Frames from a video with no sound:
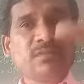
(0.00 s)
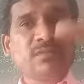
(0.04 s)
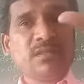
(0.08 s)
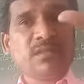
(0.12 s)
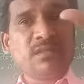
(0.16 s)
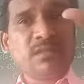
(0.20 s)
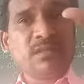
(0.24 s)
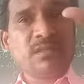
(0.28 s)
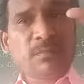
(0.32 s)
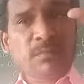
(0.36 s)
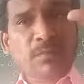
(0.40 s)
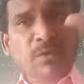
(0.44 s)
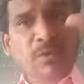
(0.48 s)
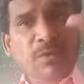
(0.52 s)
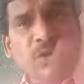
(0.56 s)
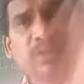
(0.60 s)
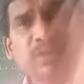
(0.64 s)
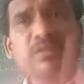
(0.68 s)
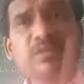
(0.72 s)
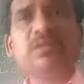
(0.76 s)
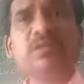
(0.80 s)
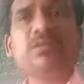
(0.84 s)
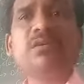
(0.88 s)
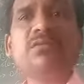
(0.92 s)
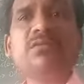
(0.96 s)
the
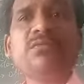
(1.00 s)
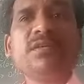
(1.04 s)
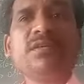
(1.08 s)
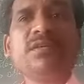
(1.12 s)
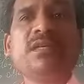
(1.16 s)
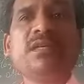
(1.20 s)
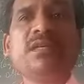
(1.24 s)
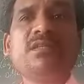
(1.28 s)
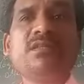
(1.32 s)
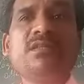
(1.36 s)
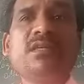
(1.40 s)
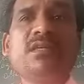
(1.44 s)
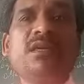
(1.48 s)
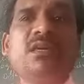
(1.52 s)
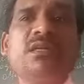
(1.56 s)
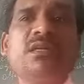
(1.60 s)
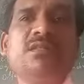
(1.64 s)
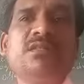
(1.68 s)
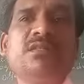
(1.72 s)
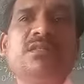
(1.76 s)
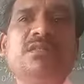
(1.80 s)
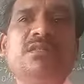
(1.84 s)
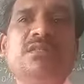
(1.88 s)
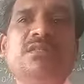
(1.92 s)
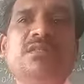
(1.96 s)
process of
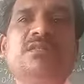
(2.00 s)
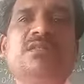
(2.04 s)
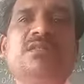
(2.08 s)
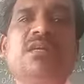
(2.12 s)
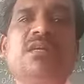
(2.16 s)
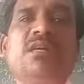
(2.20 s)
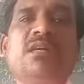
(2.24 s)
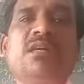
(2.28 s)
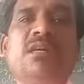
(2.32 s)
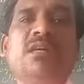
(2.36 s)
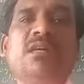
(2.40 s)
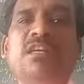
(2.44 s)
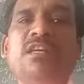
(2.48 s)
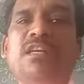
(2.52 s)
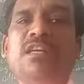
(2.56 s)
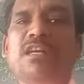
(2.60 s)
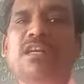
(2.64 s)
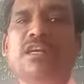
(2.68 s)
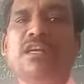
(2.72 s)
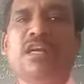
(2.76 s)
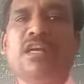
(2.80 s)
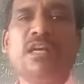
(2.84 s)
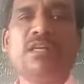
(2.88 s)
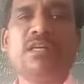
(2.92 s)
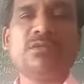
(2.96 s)
industrialization started in
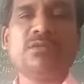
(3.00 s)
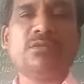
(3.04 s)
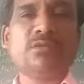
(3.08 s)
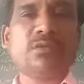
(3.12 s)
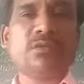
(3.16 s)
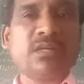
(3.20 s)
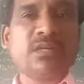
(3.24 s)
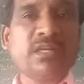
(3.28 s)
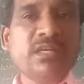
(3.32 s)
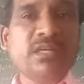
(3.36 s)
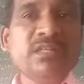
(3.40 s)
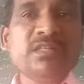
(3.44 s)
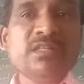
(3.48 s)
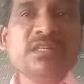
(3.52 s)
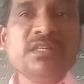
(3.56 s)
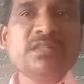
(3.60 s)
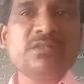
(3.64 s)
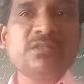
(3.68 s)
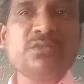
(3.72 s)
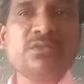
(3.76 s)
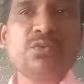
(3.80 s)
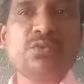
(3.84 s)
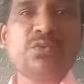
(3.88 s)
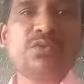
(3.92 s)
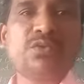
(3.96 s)
England. So
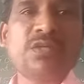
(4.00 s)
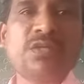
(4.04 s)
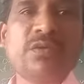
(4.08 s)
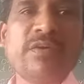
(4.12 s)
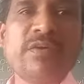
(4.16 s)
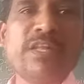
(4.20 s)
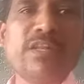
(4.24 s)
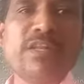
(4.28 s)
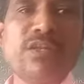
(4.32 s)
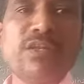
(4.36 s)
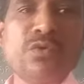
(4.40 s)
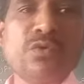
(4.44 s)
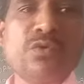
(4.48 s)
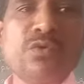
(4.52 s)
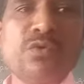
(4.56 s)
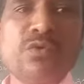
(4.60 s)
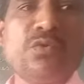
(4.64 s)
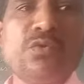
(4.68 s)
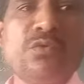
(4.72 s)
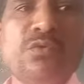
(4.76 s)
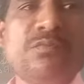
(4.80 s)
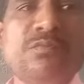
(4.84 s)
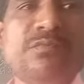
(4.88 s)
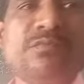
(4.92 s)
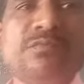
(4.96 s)
reasons to start and
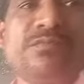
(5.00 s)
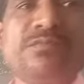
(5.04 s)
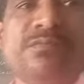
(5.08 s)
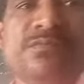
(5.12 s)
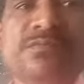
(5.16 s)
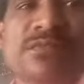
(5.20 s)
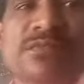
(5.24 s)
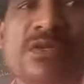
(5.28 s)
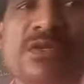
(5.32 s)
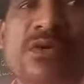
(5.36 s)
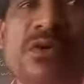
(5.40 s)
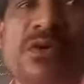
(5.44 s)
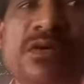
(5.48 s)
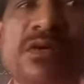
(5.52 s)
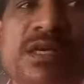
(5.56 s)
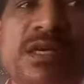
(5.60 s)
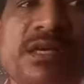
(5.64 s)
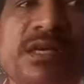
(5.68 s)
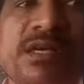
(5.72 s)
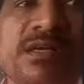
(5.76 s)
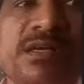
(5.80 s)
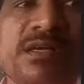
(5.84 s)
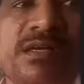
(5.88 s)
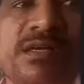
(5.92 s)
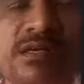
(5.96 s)
go.
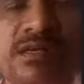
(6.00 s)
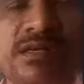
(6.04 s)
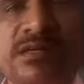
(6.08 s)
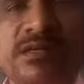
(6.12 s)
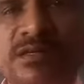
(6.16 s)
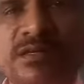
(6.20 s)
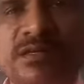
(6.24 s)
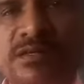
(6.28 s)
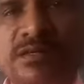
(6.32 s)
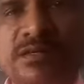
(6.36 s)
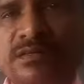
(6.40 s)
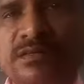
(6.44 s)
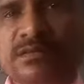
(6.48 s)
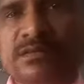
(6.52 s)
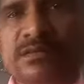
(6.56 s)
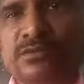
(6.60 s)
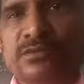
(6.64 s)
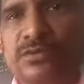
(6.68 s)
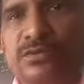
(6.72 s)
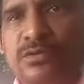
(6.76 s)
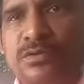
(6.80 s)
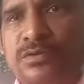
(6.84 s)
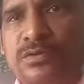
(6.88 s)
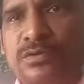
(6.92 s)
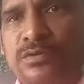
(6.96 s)
Okay.
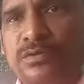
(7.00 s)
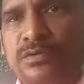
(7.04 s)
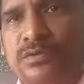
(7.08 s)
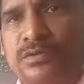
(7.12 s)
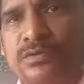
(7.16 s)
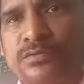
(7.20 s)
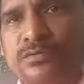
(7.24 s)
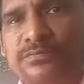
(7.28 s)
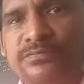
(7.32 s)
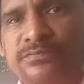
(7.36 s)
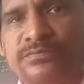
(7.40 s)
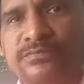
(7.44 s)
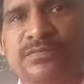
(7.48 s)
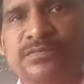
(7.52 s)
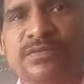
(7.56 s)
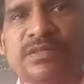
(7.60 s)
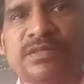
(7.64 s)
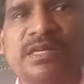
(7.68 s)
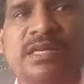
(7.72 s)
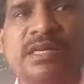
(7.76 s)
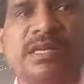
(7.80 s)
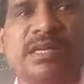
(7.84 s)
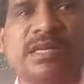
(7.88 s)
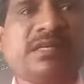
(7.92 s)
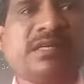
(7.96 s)
So
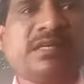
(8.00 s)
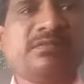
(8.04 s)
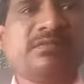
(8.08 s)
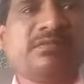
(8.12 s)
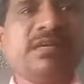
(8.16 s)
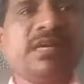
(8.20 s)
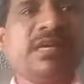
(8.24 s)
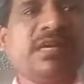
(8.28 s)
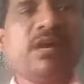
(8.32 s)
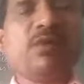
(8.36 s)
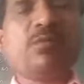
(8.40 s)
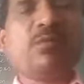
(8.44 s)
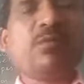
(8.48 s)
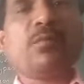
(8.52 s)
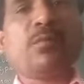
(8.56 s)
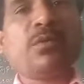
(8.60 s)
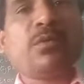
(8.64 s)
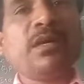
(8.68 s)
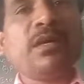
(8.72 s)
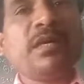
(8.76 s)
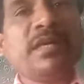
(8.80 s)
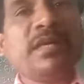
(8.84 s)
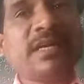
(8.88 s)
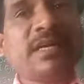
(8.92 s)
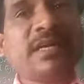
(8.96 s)
like we have
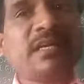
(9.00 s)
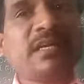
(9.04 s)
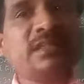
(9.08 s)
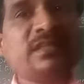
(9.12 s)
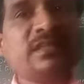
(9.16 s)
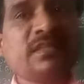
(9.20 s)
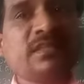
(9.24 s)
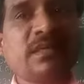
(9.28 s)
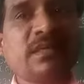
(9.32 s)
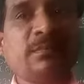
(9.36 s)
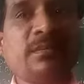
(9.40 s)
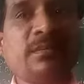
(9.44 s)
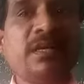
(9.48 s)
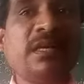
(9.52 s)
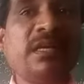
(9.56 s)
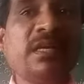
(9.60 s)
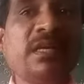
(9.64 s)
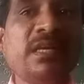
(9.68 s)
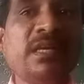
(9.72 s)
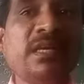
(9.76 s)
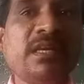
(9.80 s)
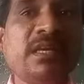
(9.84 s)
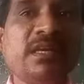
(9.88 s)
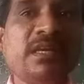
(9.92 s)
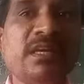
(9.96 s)
political
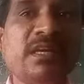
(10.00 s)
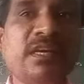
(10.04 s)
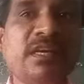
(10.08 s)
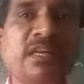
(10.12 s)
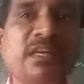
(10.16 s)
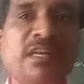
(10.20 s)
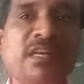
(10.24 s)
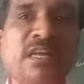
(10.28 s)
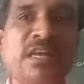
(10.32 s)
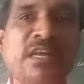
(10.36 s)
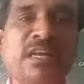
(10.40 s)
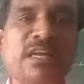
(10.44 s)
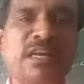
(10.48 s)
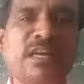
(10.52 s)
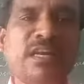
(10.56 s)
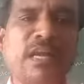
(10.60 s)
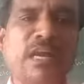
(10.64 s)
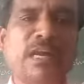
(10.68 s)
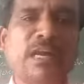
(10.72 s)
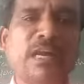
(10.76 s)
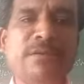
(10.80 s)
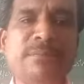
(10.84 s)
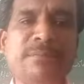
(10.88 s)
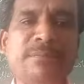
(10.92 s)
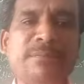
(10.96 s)
stability in the
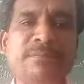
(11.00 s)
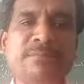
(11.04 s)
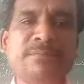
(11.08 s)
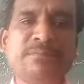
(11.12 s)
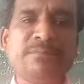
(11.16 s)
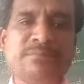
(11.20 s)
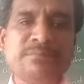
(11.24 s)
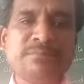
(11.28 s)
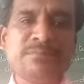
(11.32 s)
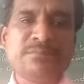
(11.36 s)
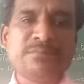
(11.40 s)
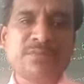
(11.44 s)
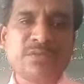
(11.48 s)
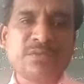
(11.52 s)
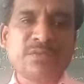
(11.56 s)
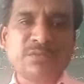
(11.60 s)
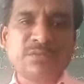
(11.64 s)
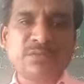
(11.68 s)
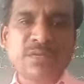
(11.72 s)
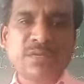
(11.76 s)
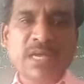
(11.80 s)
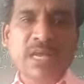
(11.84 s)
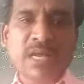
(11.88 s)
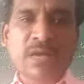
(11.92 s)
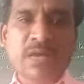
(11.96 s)
England,
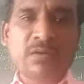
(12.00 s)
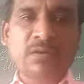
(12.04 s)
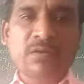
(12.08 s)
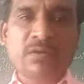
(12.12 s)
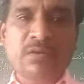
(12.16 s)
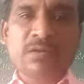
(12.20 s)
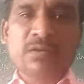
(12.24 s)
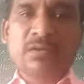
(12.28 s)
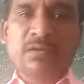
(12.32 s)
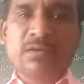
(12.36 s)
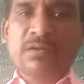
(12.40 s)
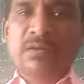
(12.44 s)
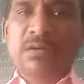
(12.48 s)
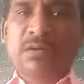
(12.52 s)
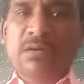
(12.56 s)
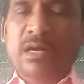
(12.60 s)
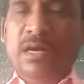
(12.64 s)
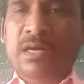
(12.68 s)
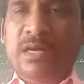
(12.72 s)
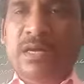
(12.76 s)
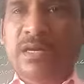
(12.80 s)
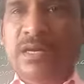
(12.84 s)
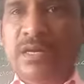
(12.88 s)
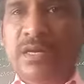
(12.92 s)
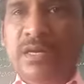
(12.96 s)
we have
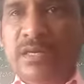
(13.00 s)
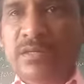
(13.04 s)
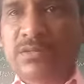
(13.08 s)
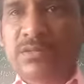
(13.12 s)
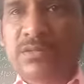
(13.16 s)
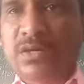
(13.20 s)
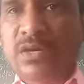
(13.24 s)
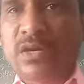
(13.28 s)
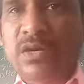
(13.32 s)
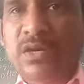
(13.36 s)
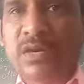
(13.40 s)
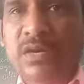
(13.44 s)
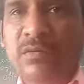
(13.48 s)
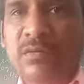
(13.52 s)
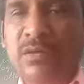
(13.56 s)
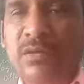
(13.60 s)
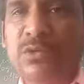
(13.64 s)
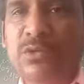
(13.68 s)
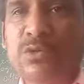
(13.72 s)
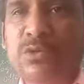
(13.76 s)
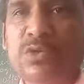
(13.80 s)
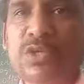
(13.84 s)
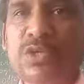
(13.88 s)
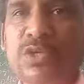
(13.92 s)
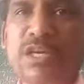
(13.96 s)
agricultural
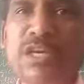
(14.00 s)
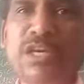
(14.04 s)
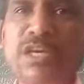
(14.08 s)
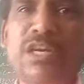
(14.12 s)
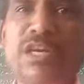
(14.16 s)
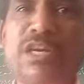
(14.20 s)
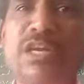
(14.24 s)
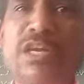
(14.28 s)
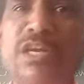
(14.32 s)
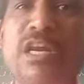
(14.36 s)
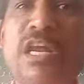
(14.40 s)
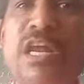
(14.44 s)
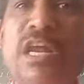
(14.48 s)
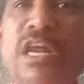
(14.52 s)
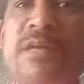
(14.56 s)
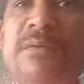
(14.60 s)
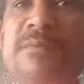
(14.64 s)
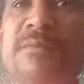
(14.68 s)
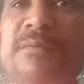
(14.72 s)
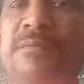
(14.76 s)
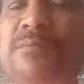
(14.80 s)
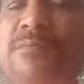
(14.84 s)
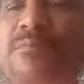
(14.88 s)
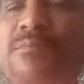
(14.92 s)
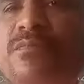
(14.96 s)
revolution in
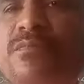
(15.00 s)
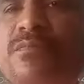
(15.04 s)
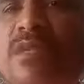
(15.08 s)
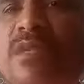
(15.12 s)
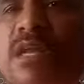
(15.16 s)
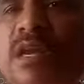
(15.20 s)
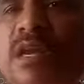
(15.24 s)
England. There